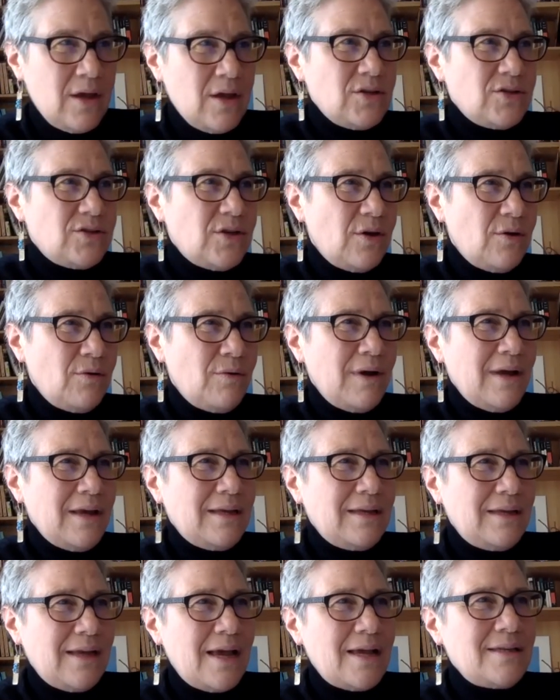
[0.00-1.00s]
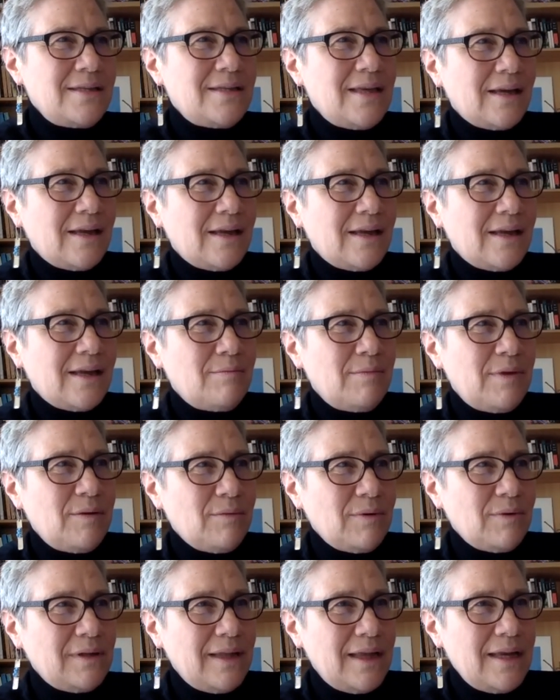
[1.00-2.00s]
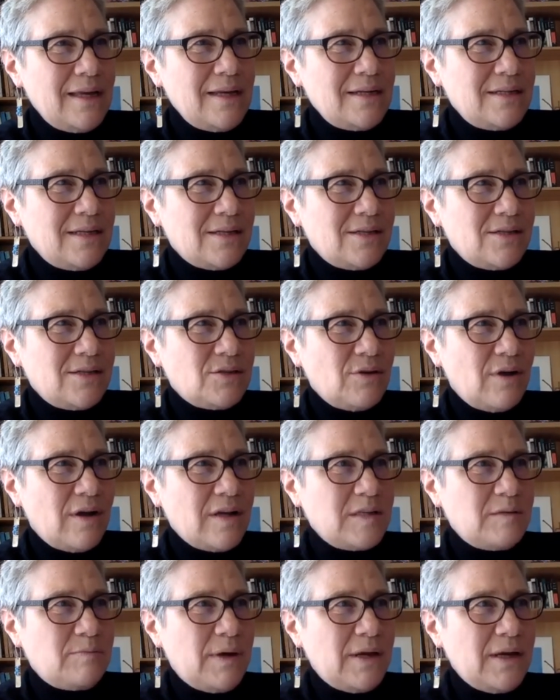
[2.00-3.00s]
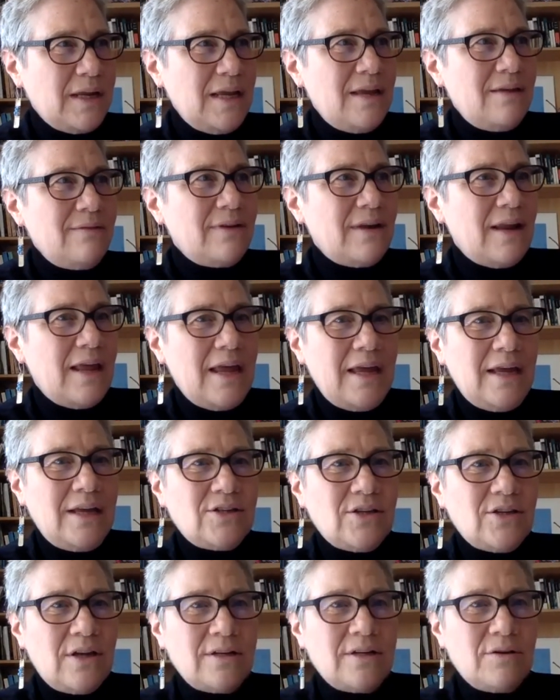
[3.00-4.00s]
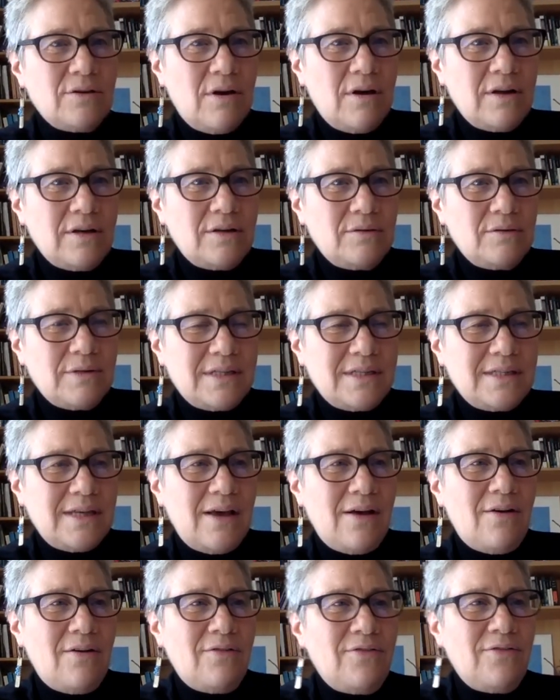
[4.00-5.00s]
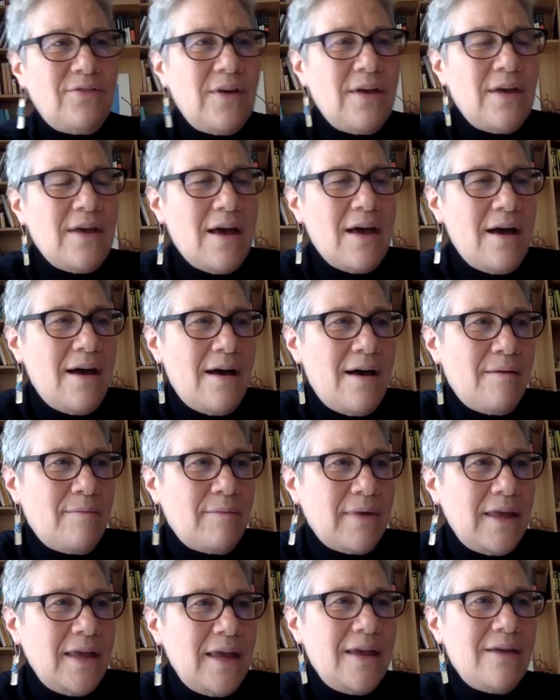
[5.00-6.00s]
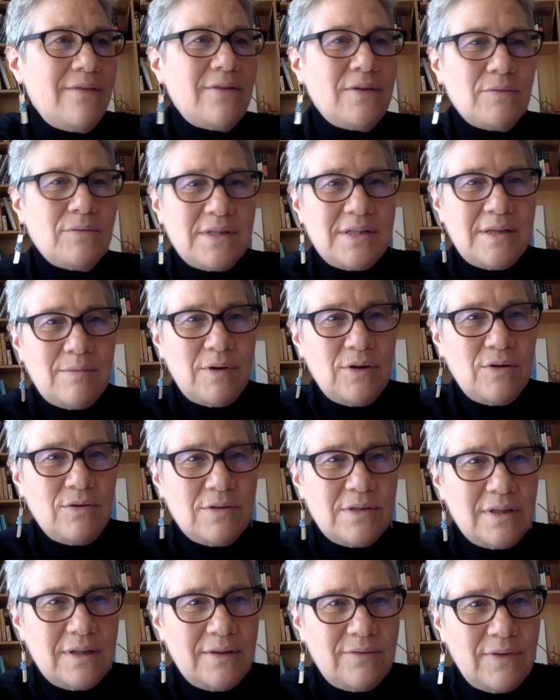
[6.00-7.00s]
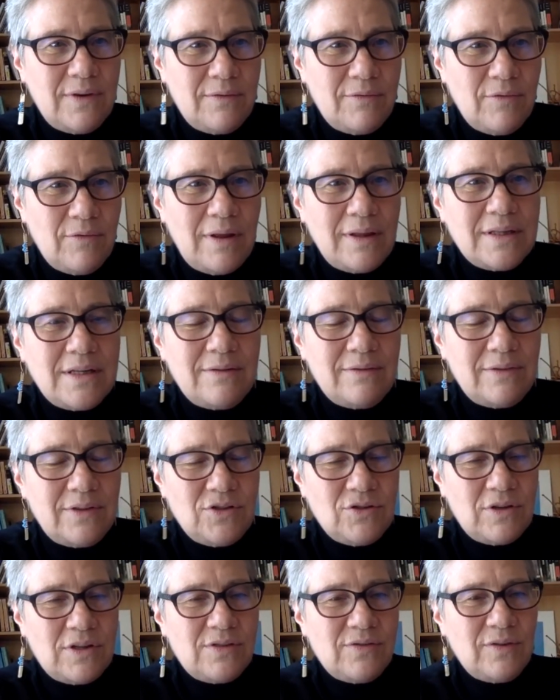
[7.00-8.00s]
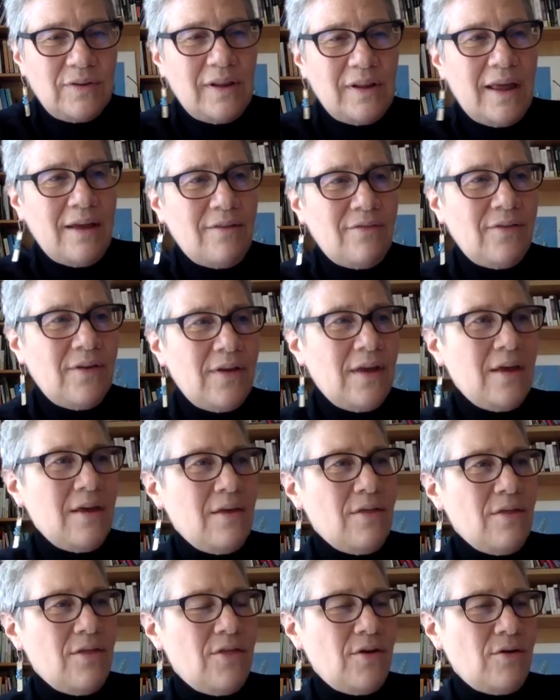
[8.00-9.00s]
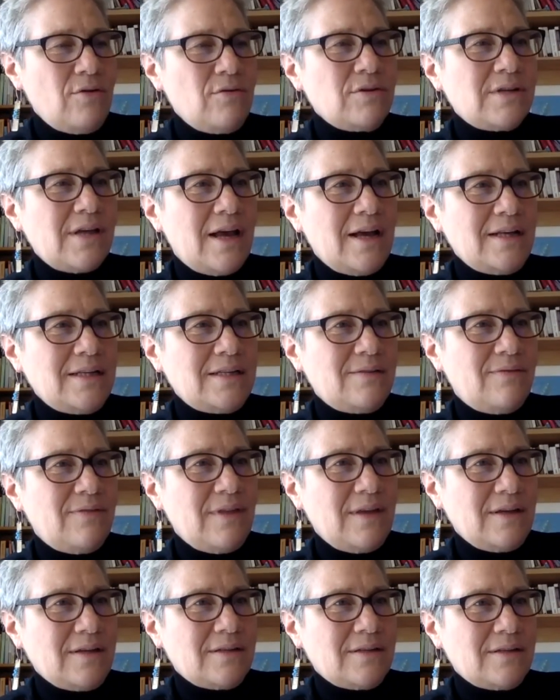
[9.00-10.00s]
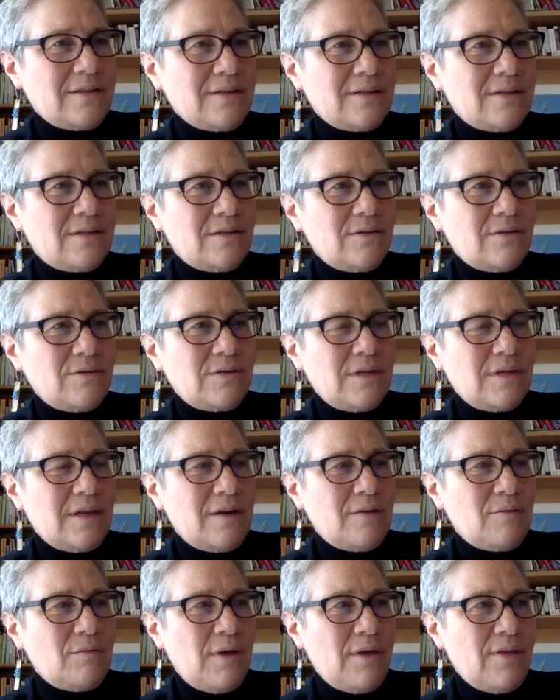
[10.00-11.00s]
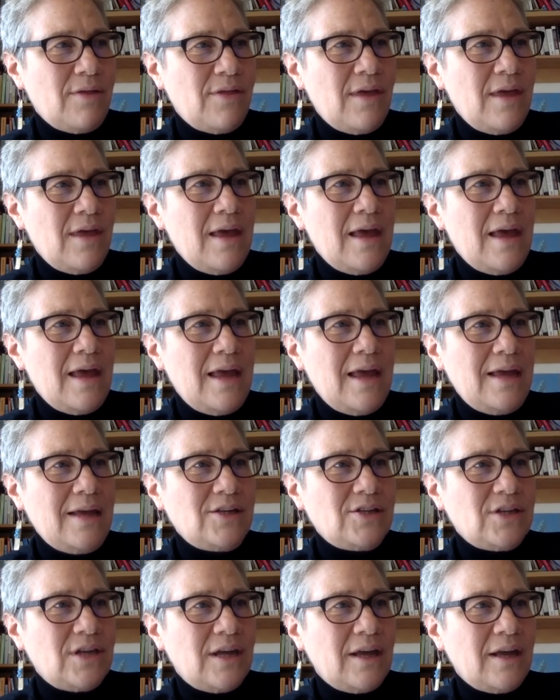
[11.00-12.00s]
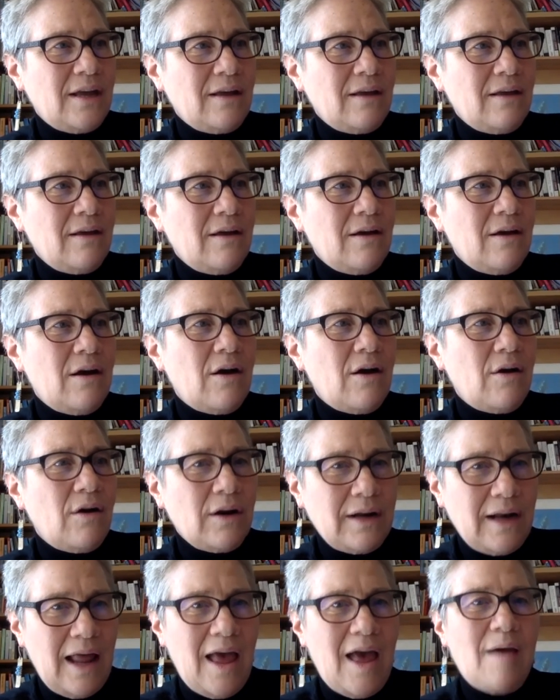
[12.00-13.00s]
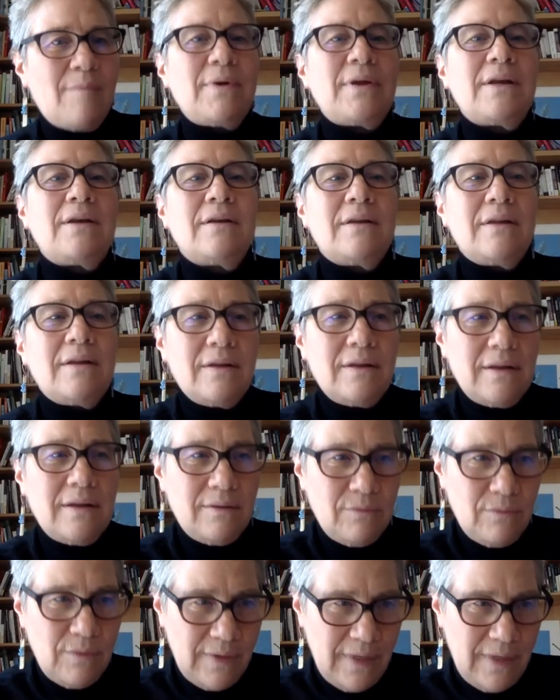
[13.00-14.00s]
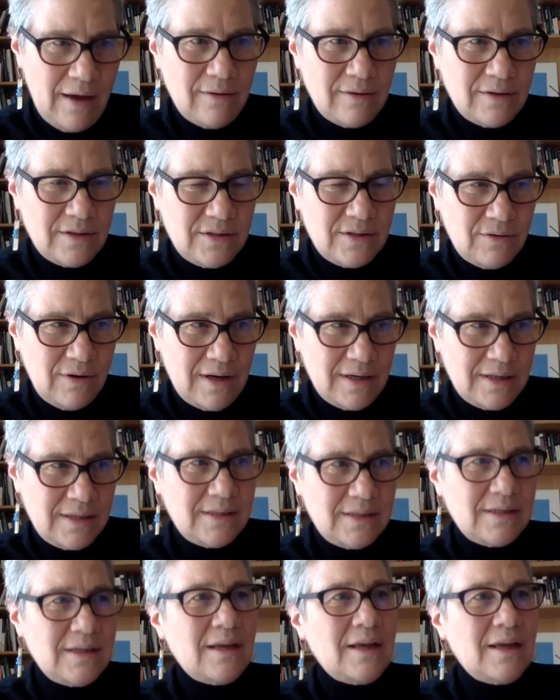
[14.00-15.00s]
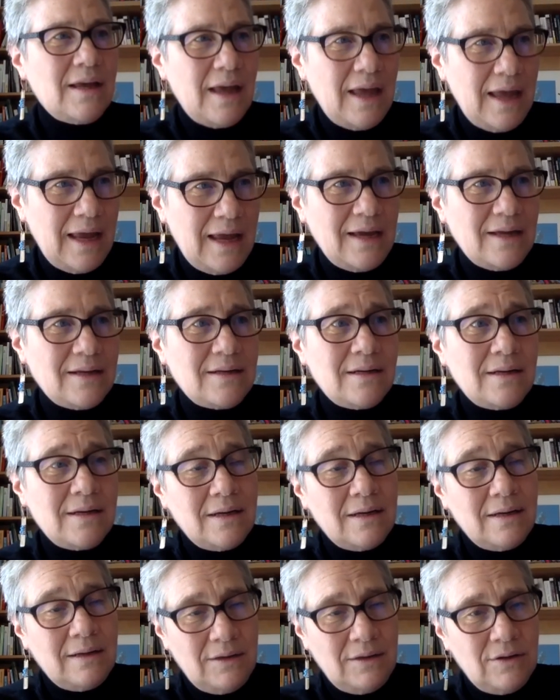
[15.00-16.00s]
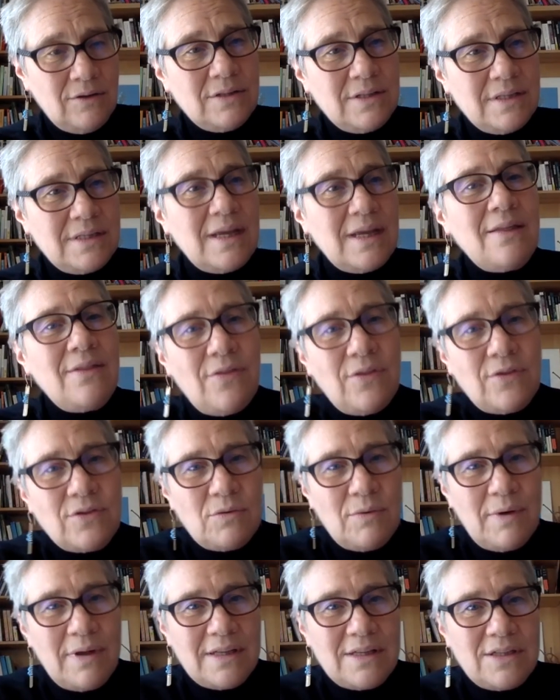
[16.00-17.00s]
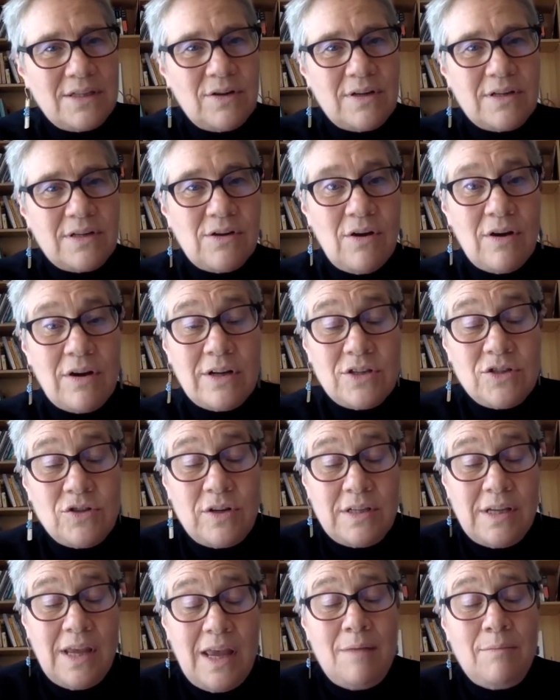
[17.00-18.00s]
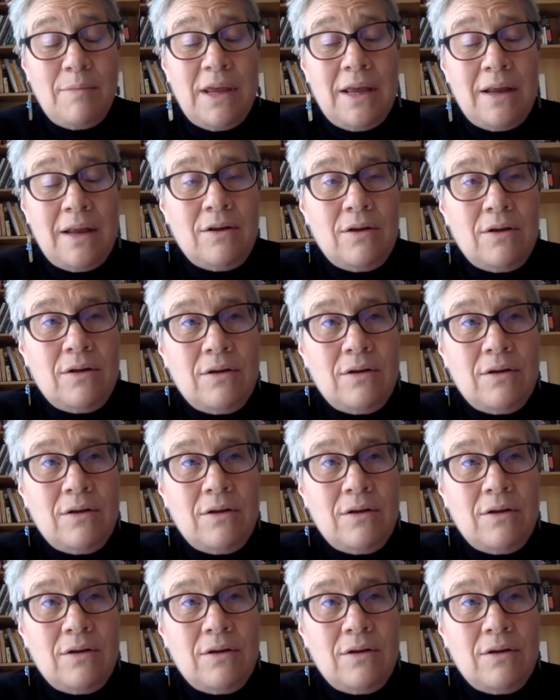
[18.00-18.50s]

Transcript: So, yes, that can be related to stress, but even age unto, unto itself, um, even with someone who's lived a relatively stress free life, those kinds of things associated with aging are going to happen without stress. And you could say that there's a way that stress, chronic stress, can be a